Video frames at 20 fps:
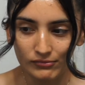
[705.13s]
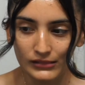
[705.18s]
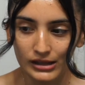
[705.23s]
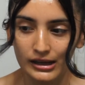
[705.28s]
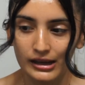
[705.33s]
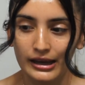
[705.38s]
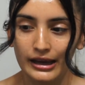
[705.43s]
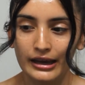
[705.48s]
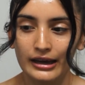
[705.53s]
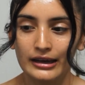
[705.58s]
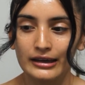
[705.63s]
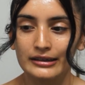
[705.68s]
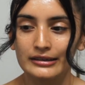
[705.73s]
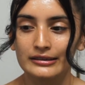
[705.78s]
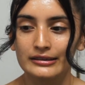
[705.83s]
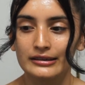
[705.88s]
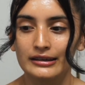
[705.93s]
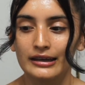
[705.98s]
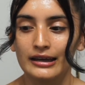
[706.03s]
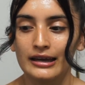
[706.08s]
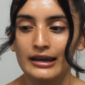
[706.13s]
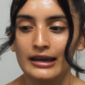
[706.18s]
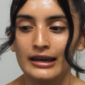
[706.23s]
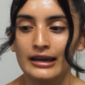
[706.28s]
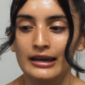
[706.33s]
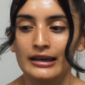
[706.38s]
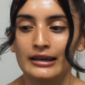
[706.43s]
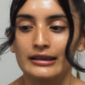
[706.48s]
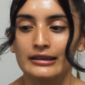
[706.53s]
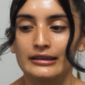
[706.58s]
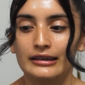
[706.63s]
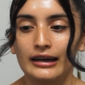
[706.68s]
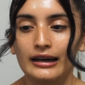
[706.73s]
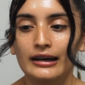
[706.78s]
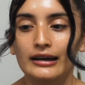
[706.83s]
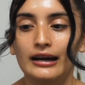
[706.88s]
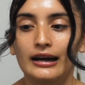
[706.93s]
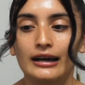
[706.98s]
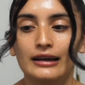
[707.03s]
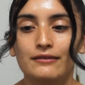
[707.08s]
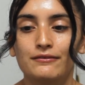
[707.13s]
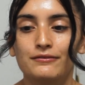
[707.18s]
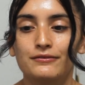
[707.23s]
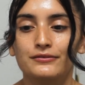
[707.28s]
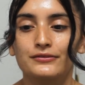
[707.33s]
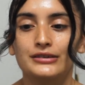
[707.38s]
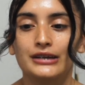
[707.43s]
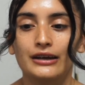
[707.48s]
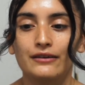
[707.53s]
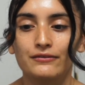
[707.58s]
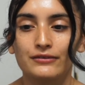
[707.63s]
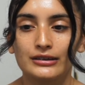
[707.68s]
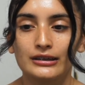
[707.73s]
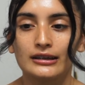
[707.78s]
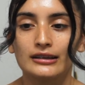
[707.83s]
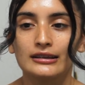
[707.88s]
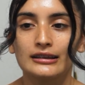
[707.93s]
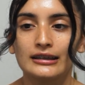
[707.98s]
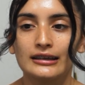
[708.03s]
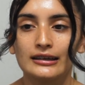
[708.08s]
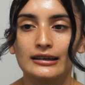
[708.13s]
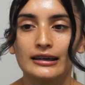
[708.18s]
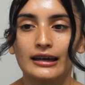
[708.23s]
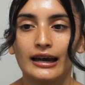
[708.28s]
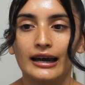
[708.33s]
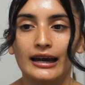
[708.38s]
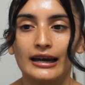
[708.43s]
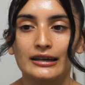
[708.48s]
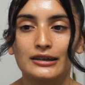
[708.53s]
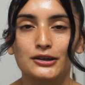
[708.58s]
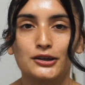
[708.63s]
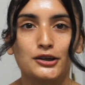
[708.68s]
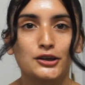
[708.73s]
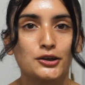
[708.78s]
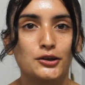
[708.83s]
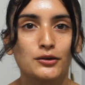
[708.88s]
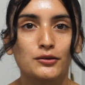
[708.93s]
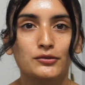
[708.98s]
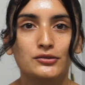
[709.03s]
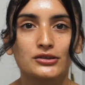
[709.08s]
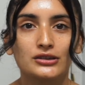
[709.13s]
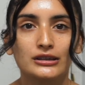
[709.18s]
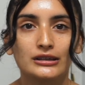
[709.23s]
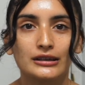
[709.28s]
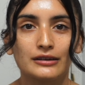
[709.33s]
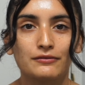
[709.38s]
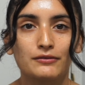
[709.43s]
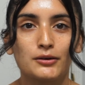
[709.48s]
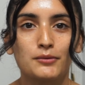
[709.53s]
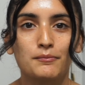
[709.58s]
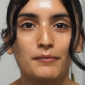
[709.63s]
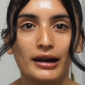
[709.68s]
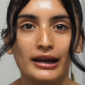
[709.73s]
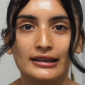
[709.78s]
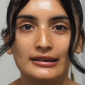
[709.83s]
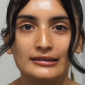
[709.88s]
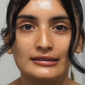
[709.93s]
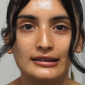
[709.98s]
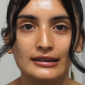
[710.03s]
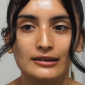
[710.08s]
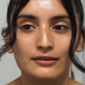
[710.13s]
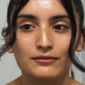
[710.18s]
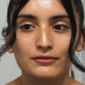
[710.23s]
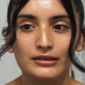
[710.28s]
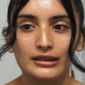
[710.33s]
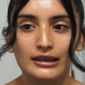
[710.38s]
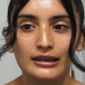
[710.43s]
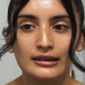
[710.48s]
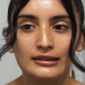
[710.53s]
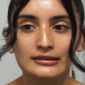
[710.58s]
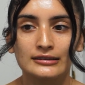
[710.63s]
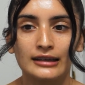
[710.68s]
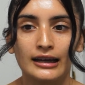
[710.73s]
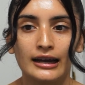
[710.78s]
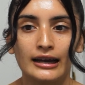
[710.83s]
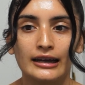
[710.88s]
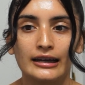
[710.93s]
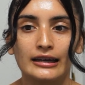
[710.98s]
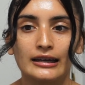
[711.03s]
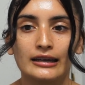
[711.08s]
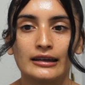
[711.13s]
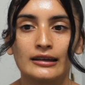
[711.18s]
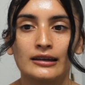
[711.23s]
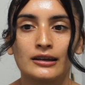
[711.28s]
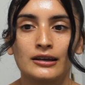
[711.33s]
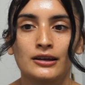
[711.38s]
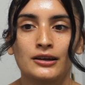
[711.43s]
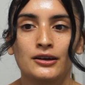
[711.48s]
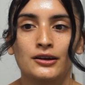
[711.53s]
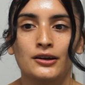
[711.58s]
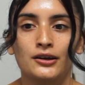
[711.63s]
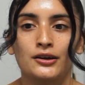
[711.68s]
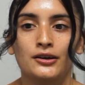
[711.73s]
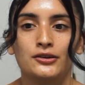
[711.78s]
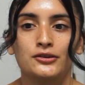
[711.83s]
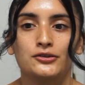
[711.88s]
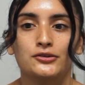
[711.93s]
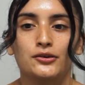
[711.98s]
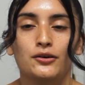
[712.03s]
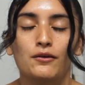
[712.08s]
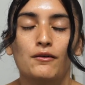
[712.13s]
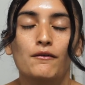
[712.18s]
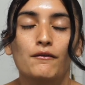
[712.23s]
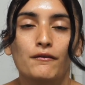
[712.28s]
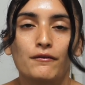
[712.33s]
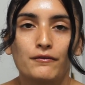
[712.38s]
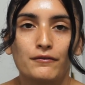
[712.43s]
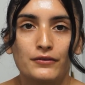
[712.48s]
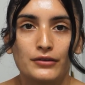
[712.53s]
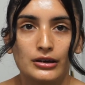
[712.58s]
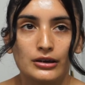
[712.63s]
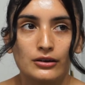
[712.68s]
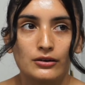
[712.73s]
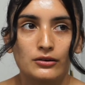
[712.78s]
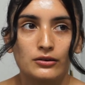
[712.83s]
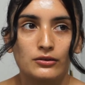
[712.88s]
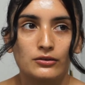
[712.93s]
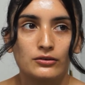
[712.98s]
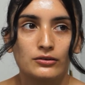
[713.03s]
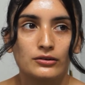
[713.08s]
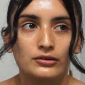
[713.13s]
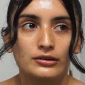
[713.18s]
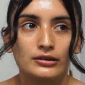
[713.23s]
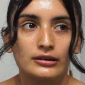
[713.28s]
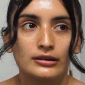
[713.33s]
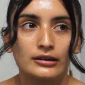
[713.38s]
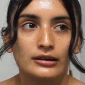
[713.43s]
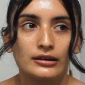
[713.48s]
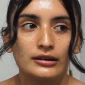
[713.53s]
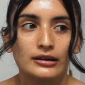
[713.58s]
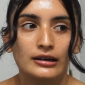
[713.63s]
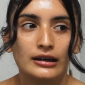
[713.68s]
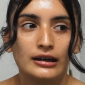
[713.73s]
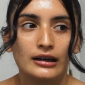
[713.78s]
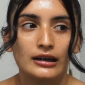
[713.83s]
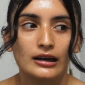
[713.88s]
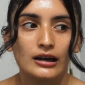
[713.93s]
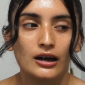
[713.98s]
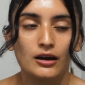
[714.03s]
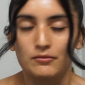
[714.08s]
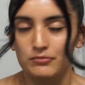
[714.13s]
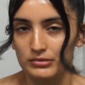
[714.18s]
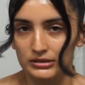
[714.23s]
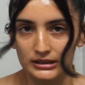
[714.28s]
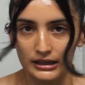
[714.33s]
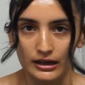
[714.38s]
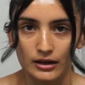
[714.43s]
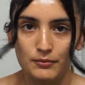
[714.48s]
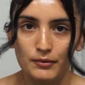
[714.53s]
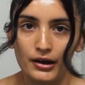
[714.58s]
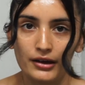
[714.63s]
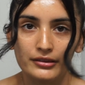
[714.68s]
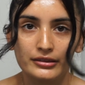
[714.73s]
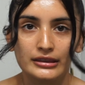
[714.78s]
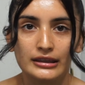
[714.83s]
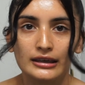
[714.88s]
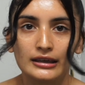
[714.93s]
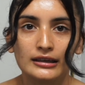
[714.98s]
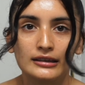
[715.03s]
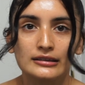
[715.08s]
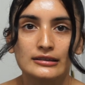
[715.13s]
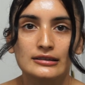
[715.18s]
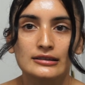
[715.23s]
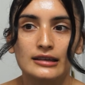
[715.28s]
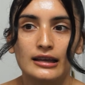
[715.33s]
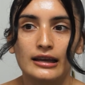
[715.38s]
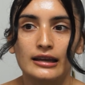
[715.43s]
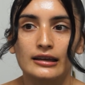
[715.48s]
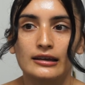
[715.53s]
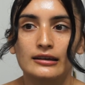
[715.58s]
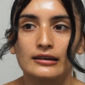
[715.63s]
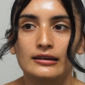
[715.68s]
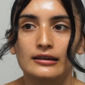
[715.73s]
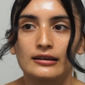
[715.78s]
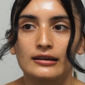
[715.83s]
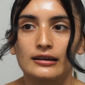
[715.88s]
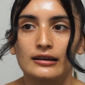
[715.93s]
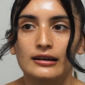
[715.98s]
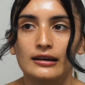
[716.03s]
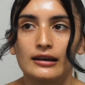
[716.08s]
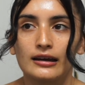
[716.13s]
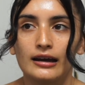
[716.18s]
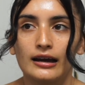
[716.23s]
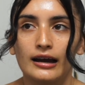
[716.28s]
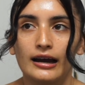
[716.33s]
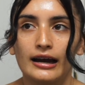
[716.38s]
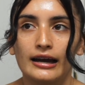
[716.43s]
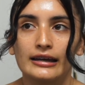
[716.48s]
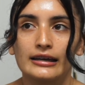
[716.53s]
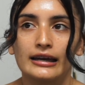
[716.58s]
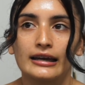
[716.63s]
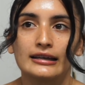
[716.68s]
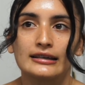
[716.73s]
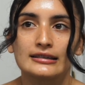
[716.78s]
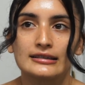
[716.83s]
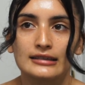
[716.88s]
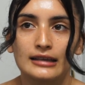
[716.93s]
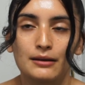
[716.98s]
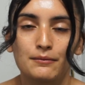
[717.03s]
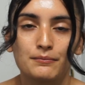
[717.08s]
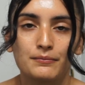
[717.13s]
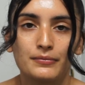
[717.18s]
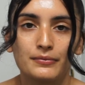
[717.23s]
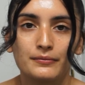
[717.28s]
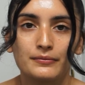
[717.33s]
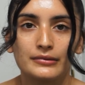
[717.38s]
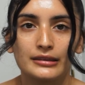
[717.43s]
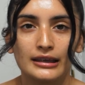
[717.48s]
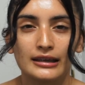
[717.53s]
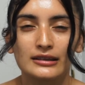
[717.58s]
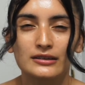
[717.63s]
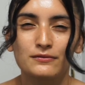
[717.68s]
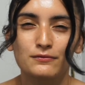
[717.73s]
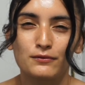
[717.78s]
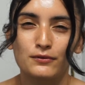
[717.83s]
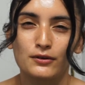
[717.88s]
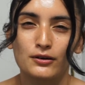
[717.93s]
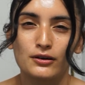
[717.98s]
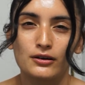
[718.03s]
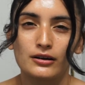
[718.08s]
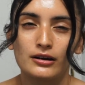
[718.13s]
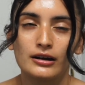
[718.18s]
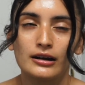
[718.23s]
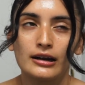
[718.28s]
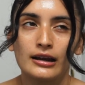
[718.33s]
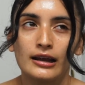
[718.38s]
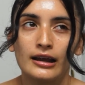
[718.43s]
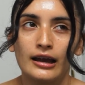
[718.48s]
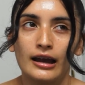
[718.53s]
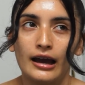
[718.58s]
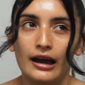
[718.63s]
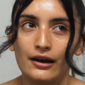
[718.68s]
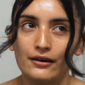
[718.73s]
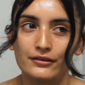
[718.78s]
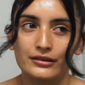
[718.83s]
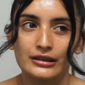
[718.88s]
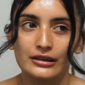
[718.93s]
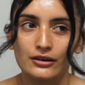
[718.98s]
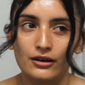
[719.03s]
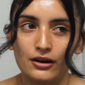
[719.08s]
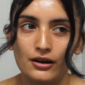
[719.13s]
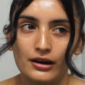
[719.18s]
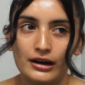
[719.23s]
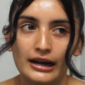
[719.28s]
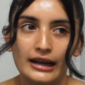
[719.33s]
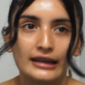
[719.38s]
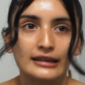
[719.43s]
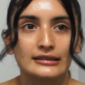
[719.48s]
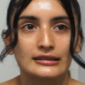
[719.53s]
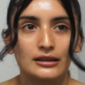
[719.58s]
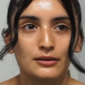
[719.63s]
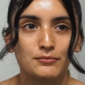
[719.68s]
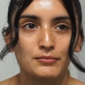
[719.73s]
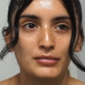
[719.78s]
And yeah, I've definitely had a huge different mindset of things. I don't feel upset about things. Like I accept things for how they are. I accept